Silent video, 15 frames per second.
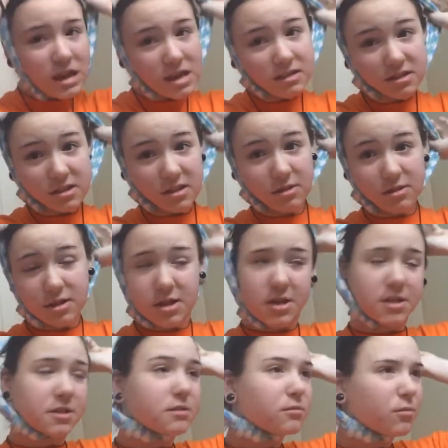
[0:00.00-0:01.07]
it's New
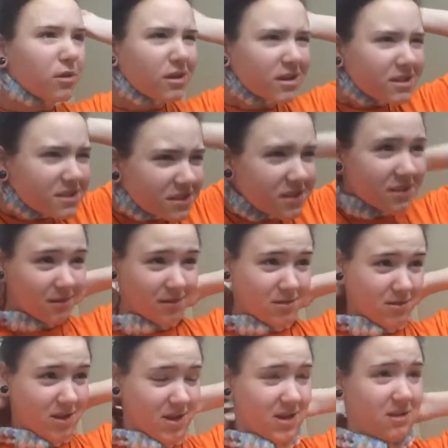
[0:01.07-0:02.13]
Year's. Well, it's
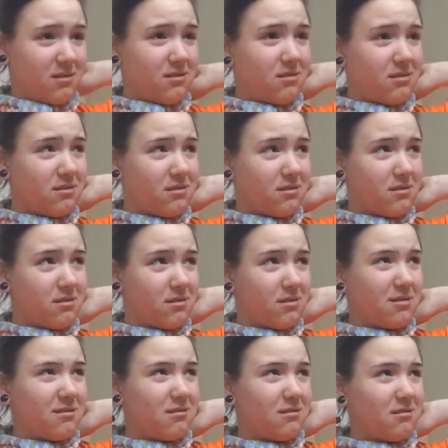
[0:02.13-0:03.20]
okay.
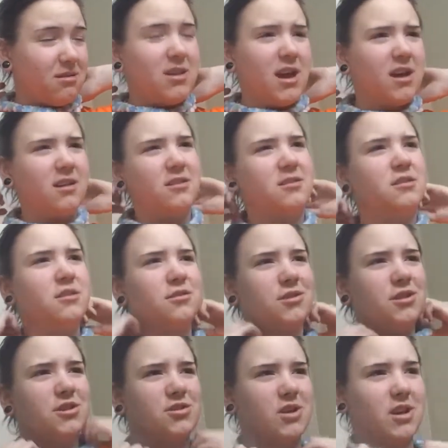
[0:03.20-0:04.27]
Yeah, it's New
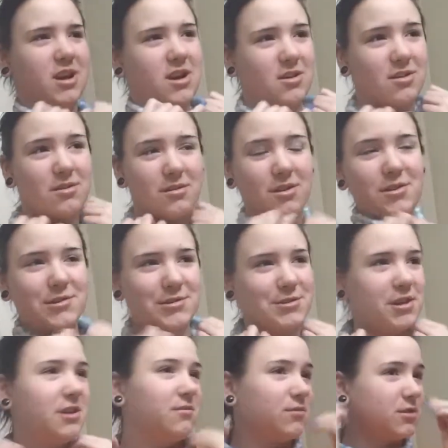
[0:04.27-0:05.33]
Year's right now. New
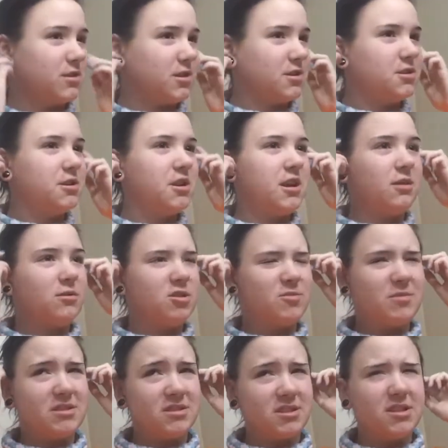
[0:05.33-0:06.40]
Year's Eve was yesterday,
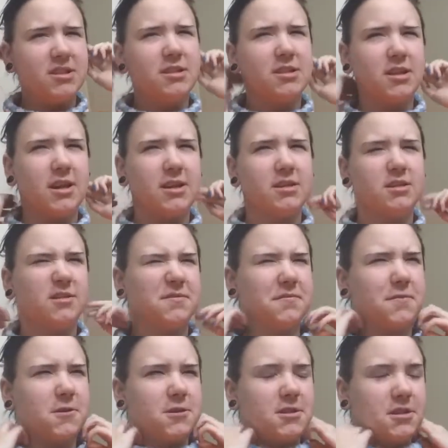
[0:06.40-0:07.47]
which means that today is the
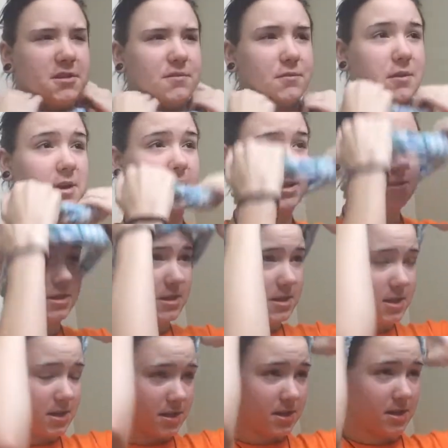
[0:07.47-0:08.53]
first day of
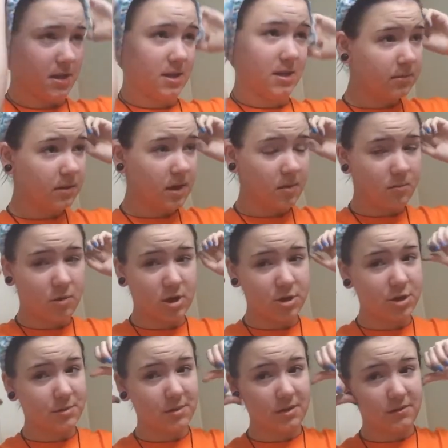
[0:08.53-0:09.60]
2019. I'm
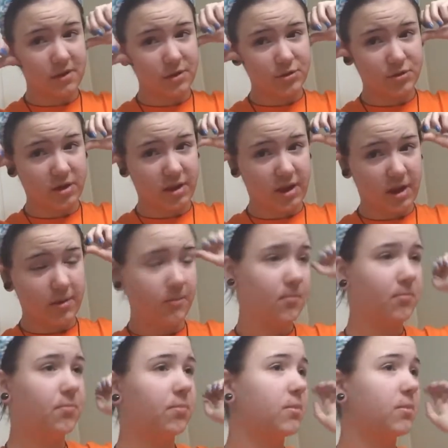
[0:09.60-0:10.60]
washing my face right now.